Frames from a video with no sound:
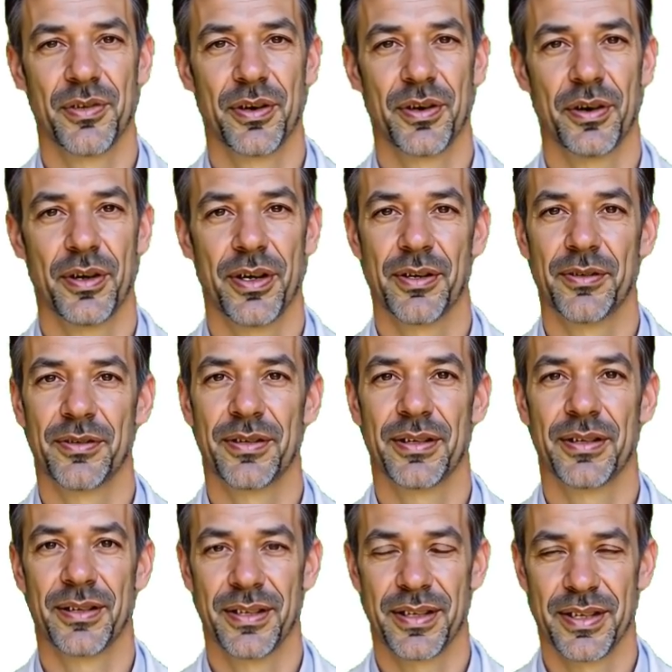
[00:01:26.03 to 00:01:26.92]
High
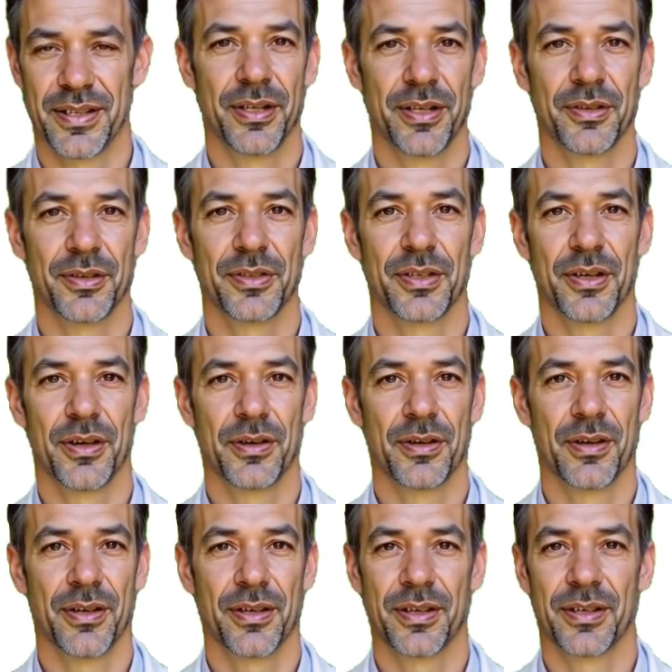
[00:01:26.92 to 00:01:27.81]
blood pressure
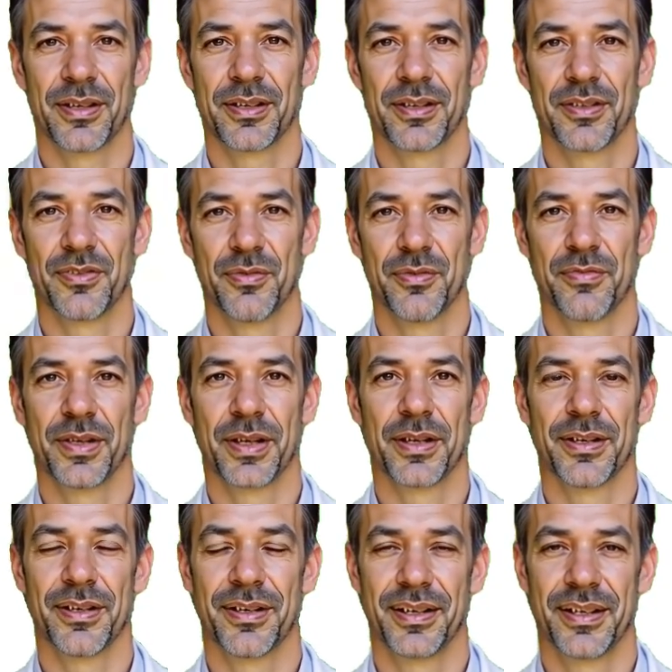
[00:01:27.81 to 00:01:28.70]
damages your organs
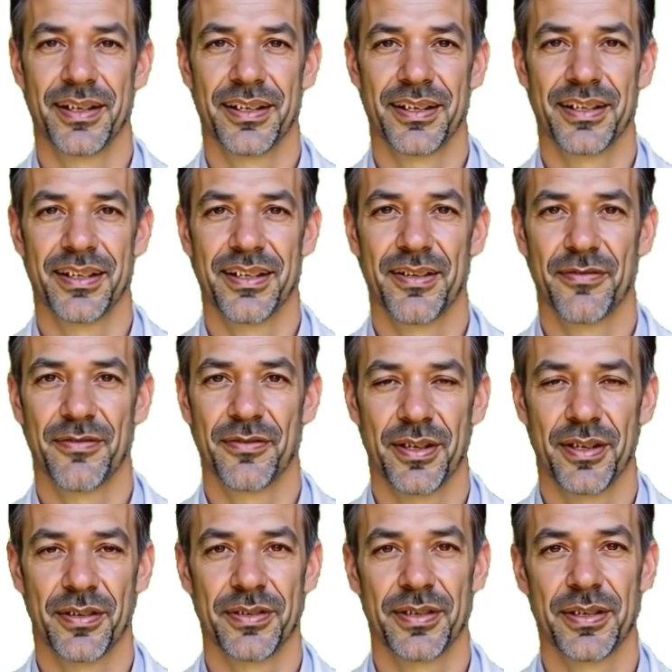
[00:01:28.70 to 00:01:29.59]
silently.
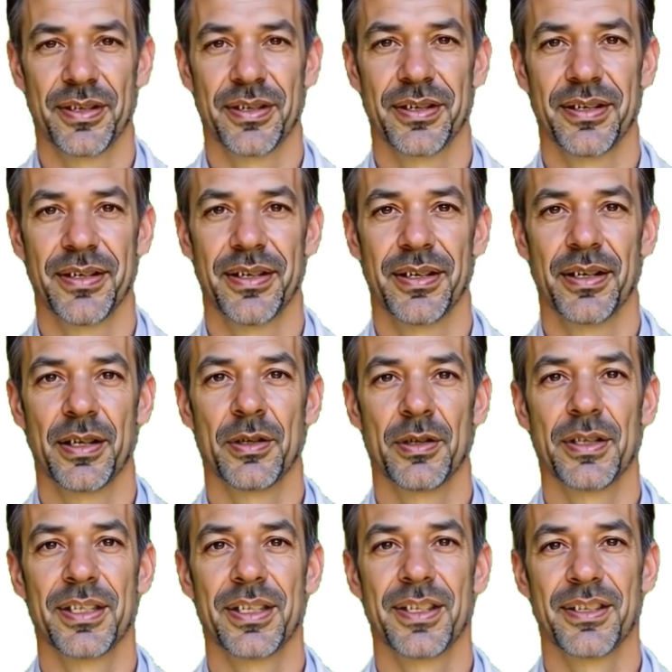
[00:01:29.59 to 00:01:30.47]
It puts
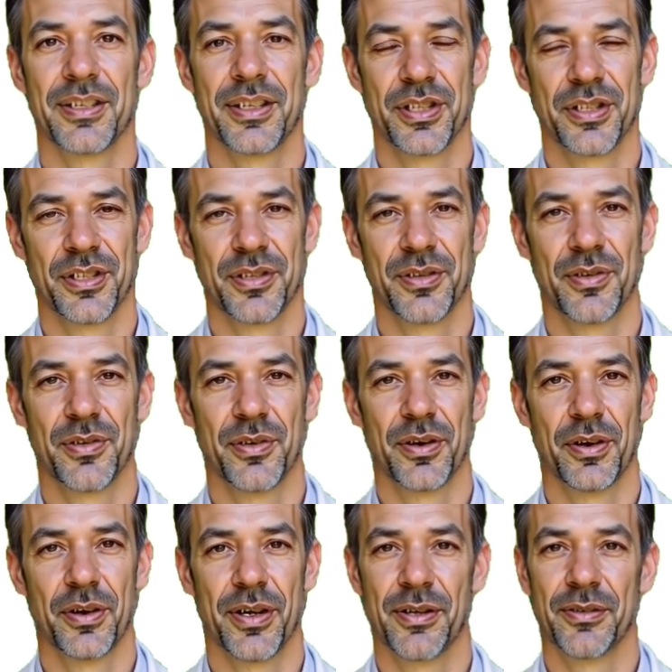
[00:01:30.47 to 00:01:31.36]
pressure on your heart,
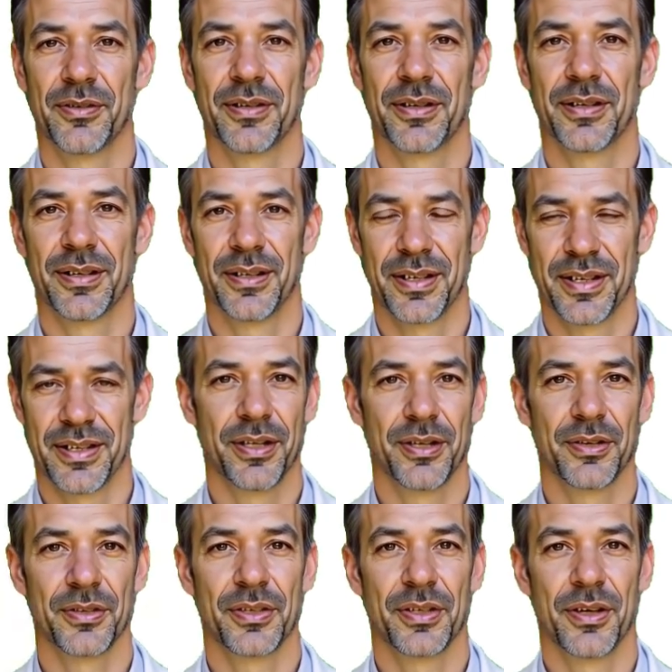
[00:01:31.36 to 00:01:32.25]

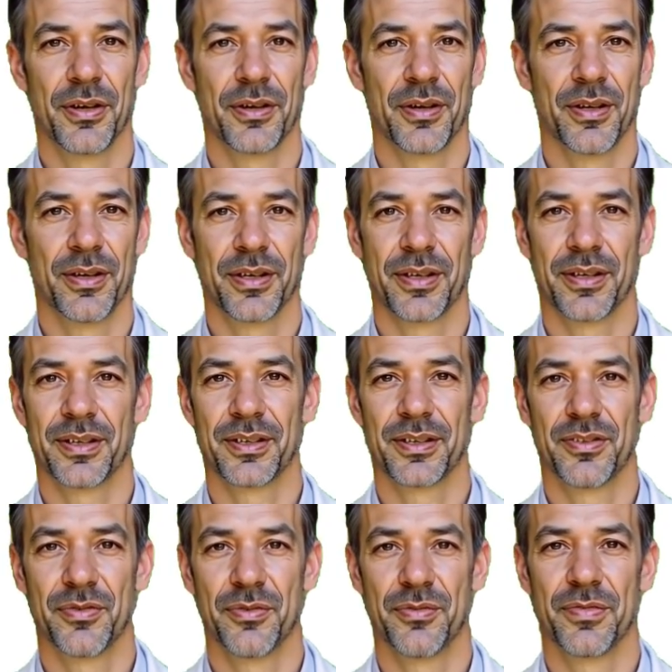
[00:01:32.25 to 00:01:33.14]
kidneys,
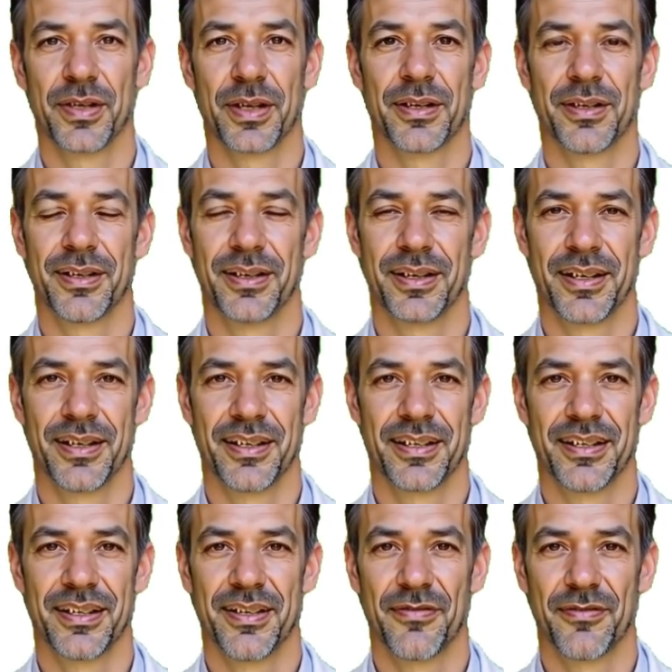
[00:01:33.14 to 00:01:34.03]
arteries, and
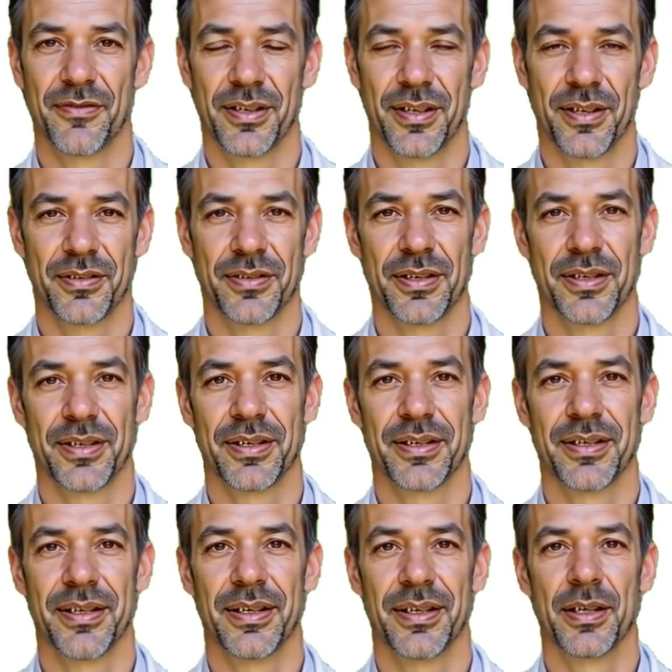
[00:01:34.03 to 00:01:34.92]
even your brain.
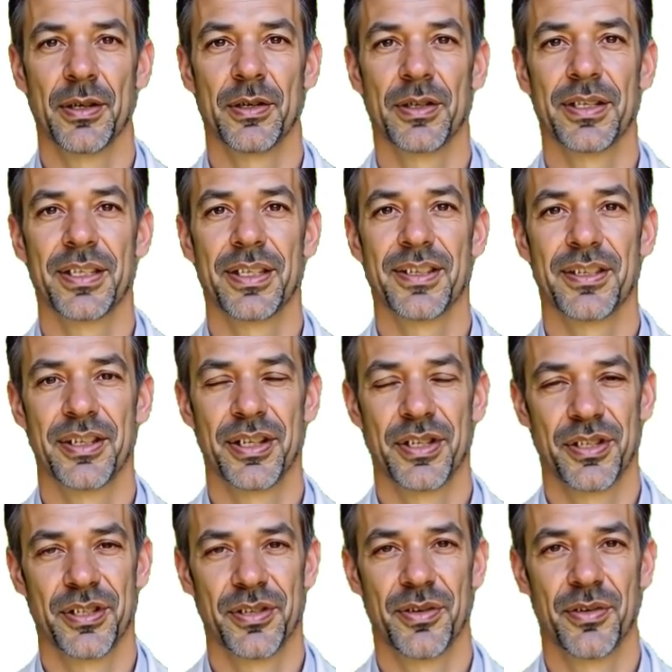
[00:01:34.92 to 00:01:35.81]
Left
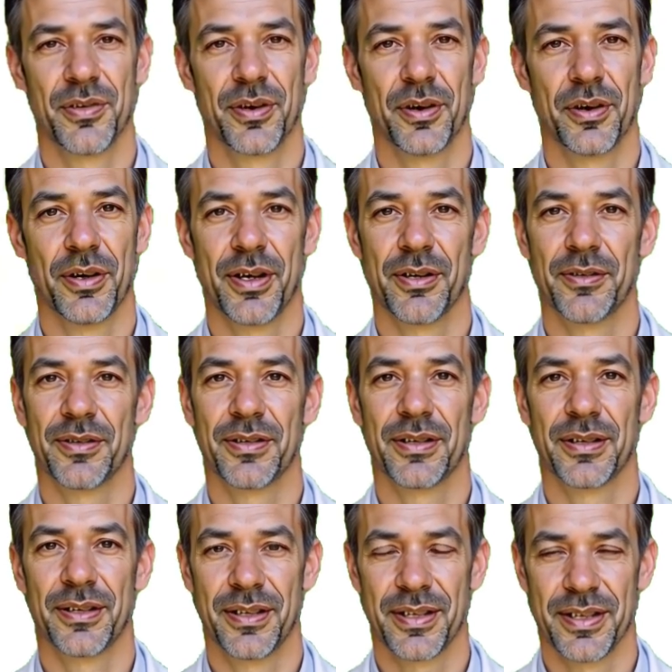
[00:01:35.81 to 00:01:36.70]
unchecked, it
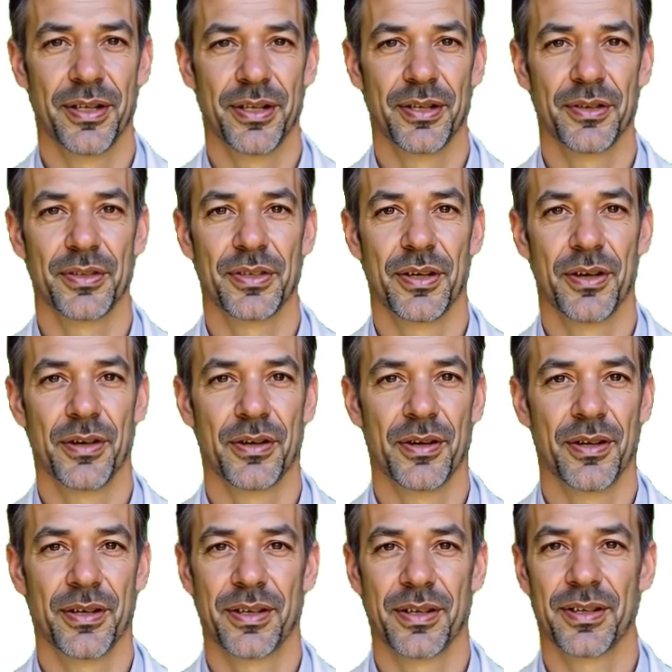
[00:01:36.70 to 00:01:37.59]
leads to
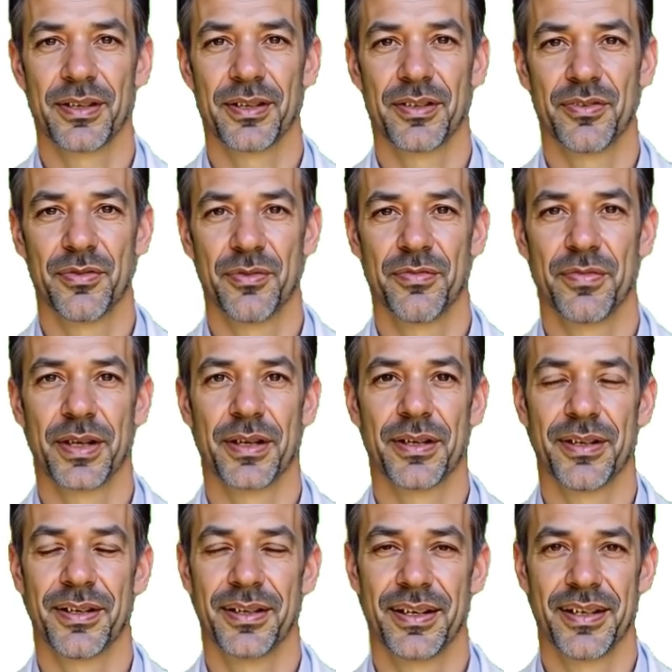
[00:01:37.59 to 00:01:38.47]
heart
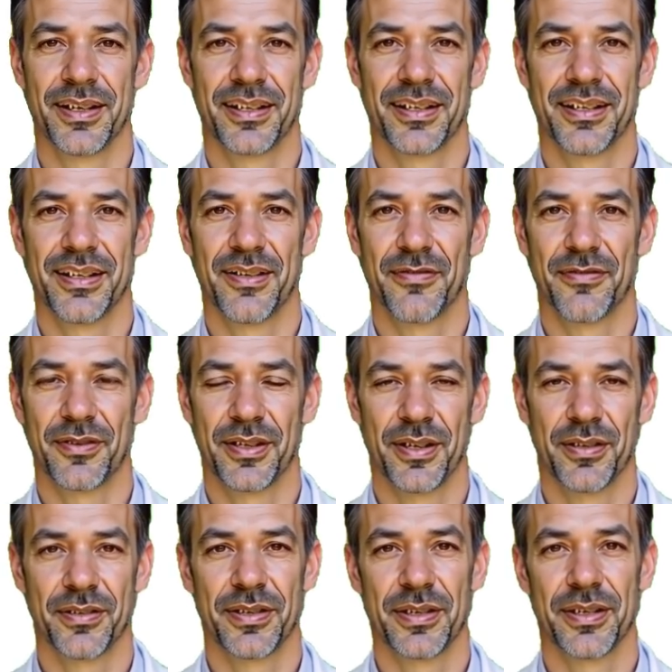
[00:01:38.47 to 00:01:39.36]
attacks,
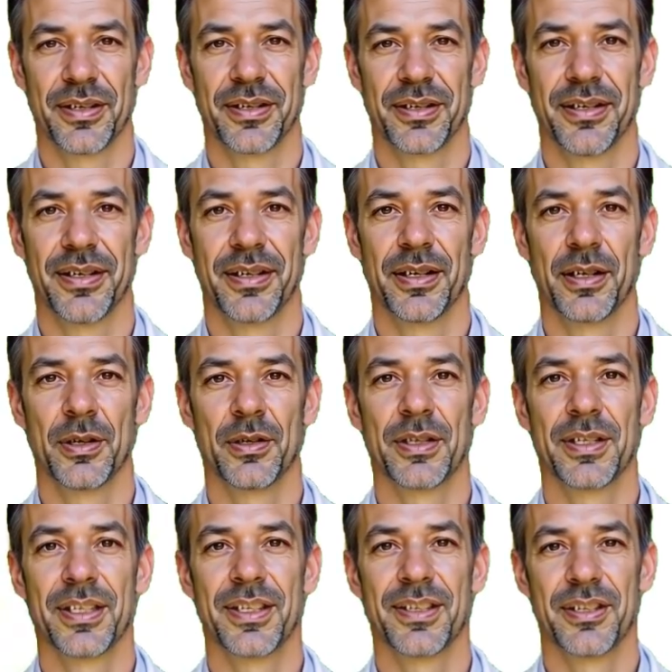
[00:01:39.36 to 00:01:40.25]
strokes,
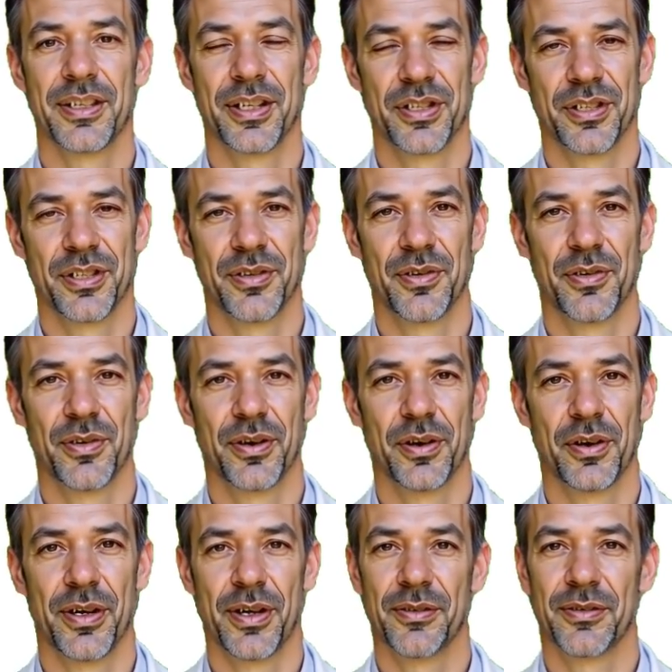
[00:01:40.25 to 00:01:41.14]
vision
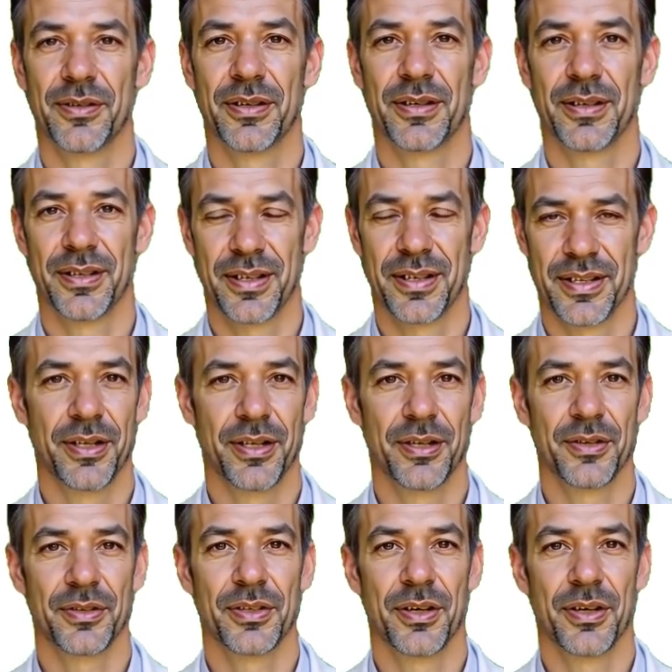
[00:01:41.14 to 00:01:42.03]
problems,
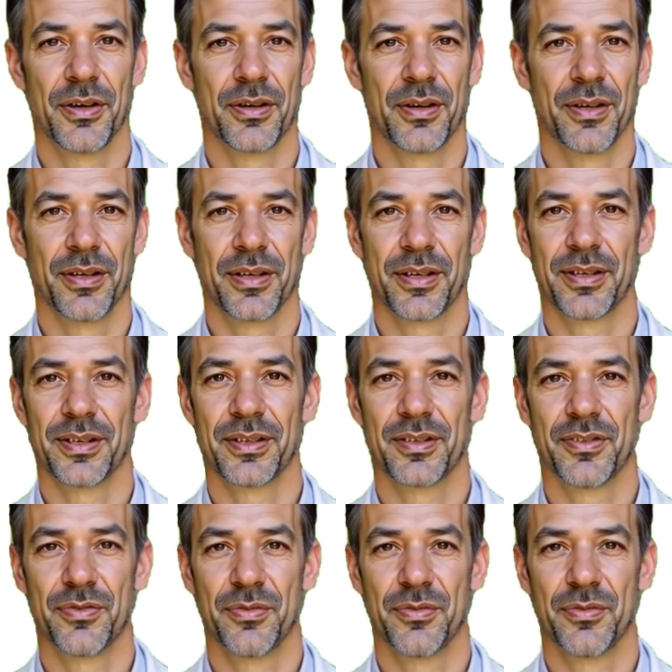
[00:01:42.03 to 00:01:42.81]
memory decline,